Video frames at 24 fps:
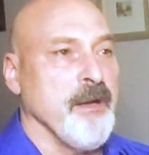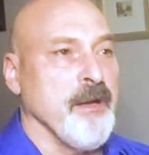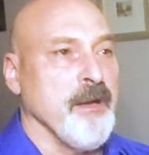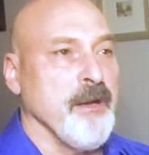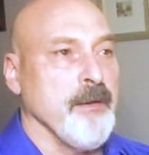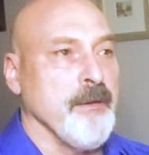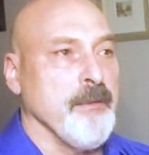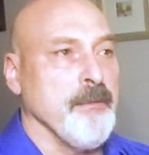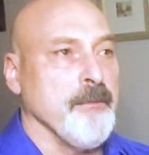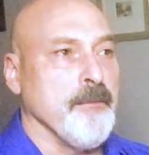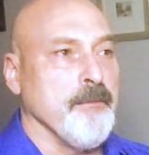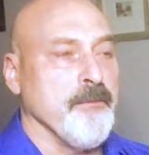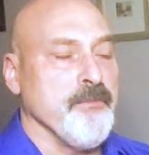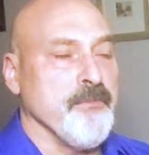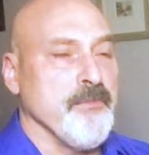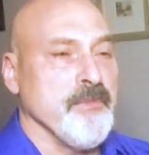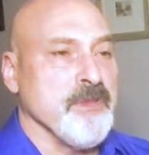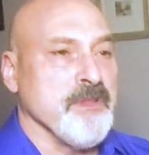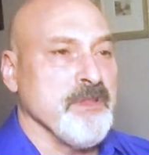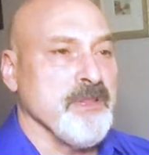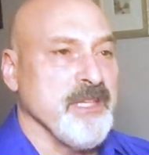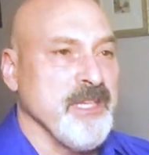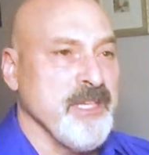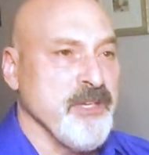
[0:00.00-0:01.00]
Um,
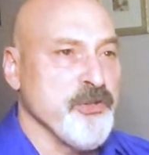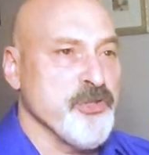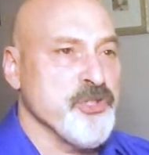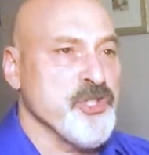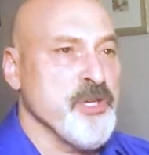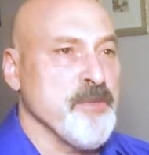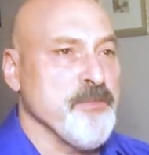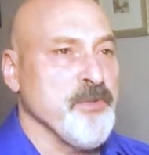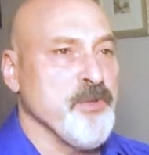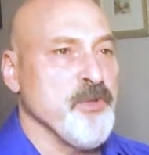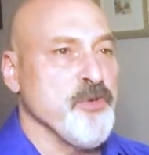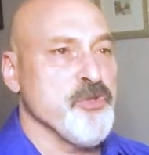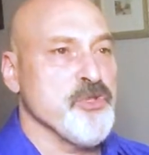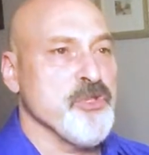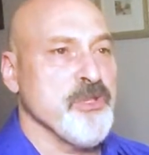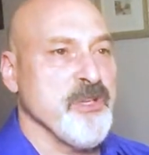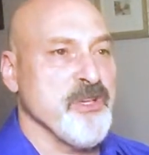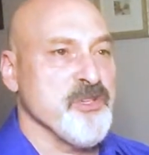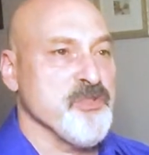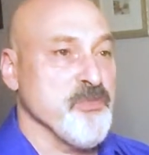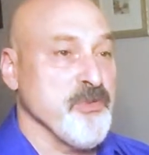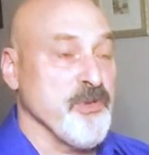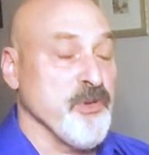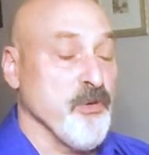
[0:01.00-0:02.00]
leadership usually,
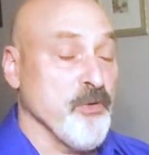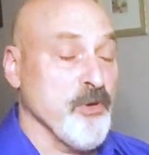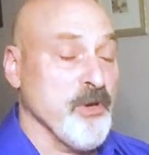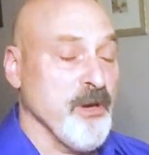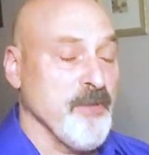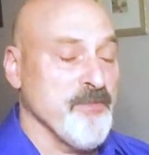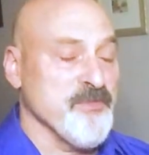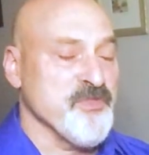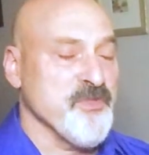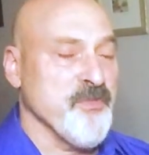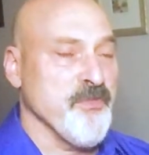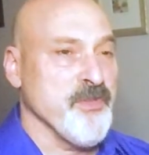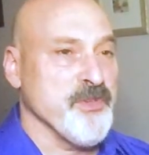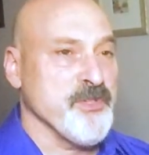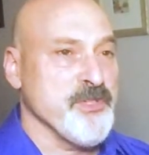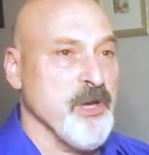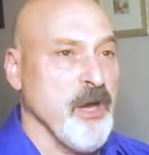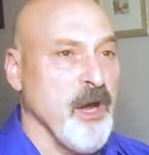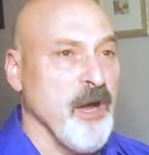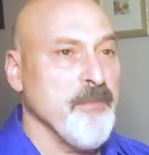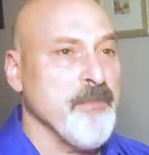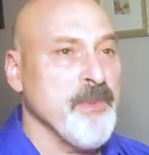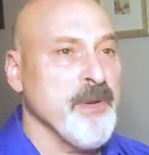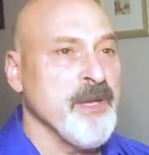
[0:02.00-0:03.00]
as we know, comes from the
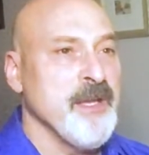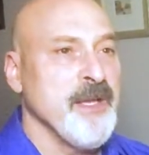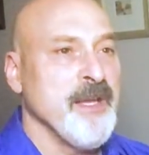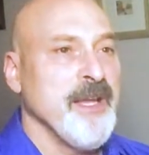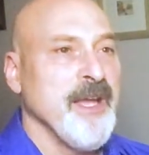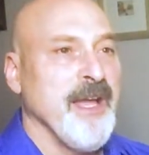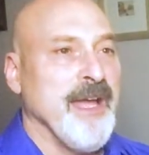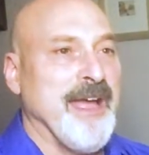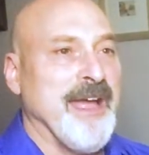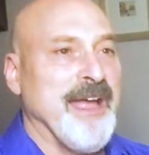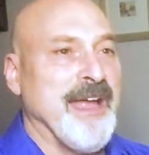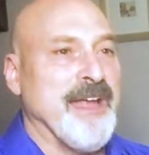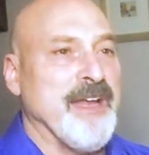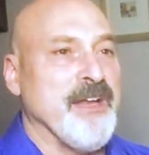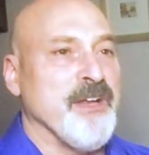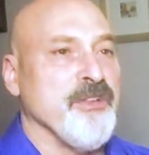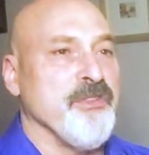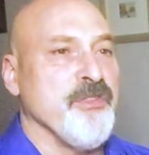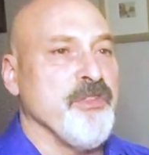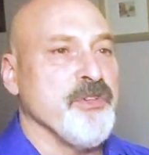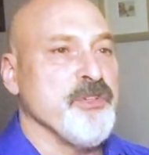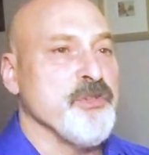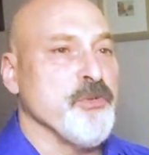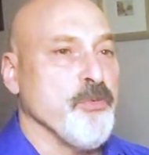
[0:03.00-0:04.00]
top
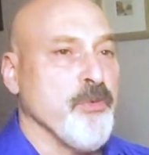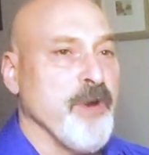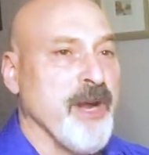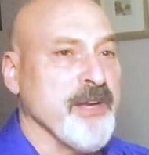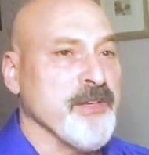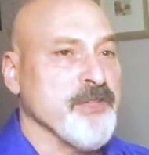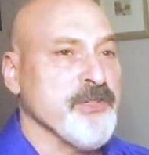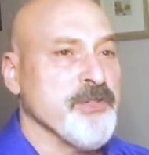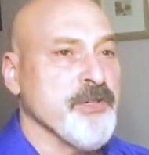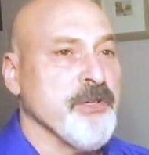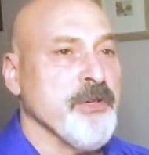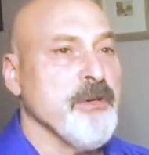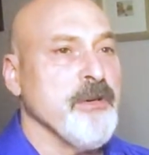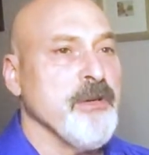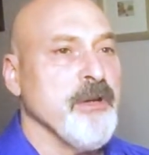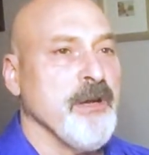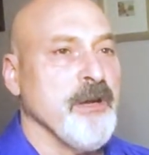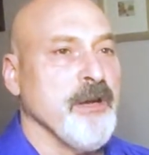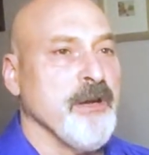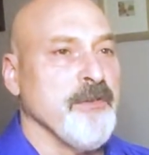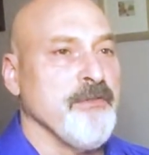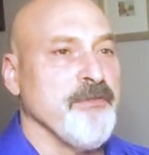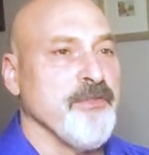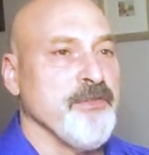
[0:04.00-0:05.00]
and the director
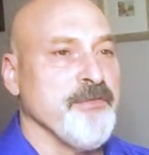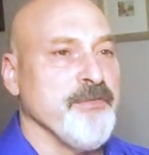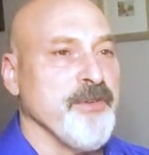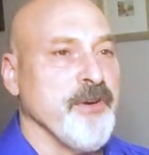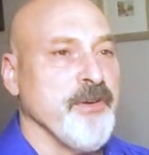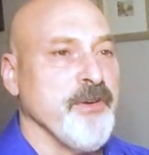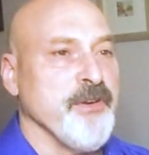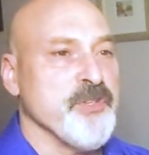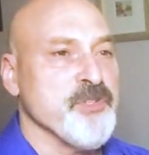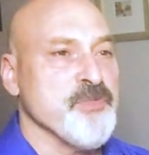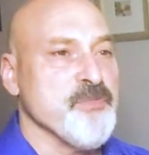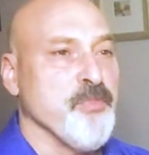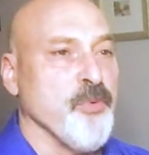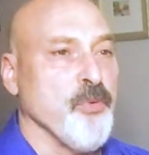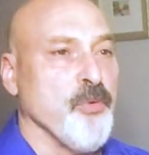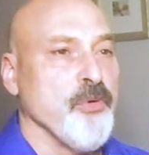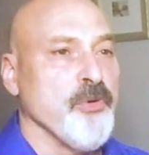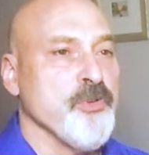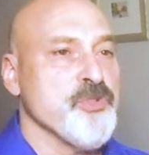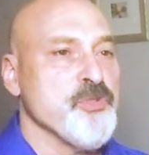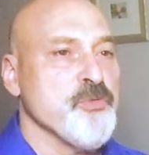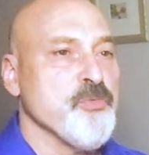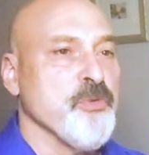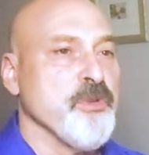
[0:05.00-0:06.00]
of the various
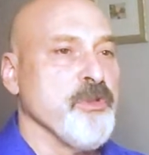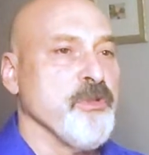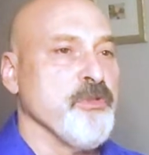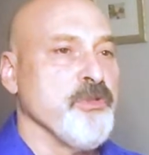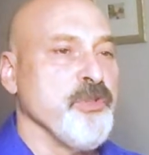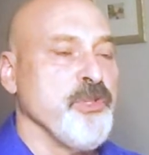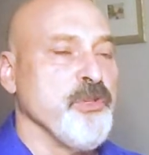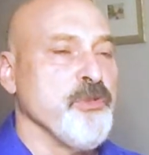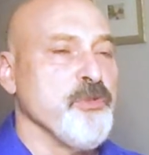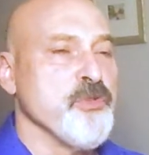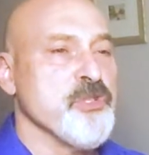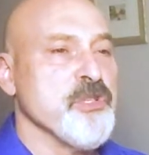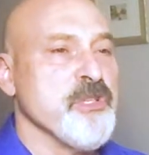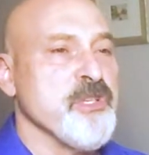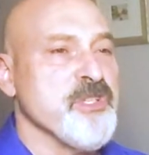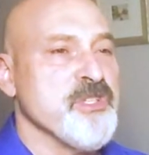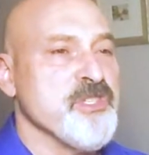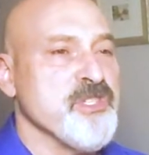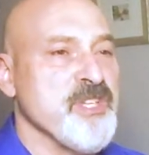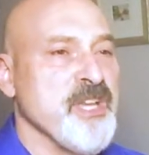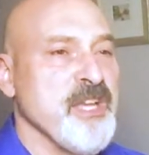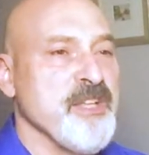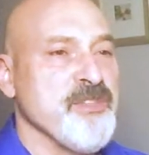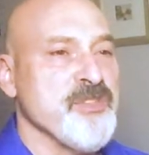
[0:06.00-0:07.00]
boards will usually
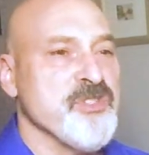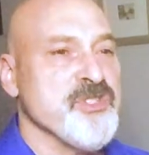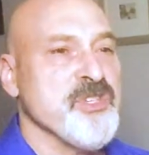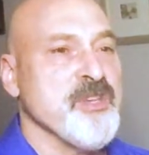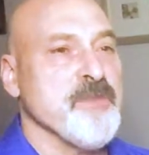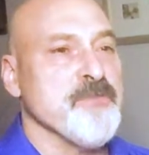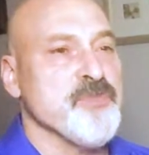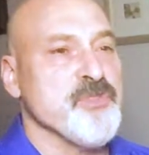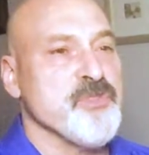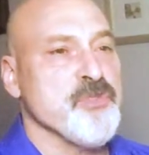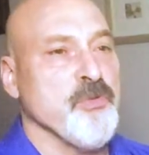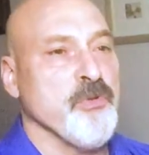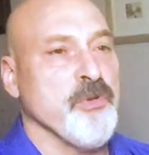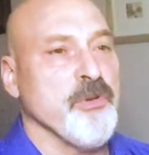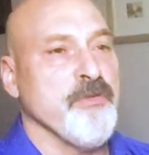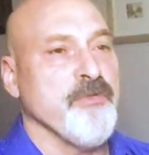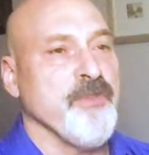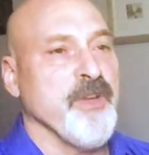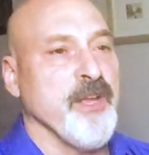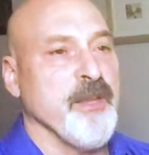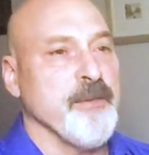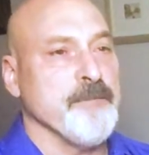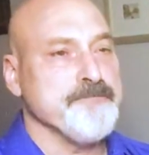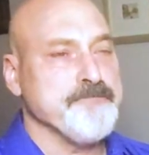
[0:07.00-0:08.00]
send some sort of
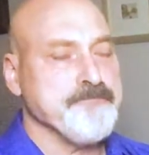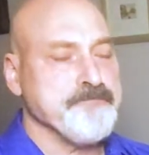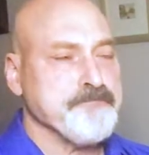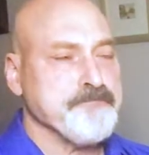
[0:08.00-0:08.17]
a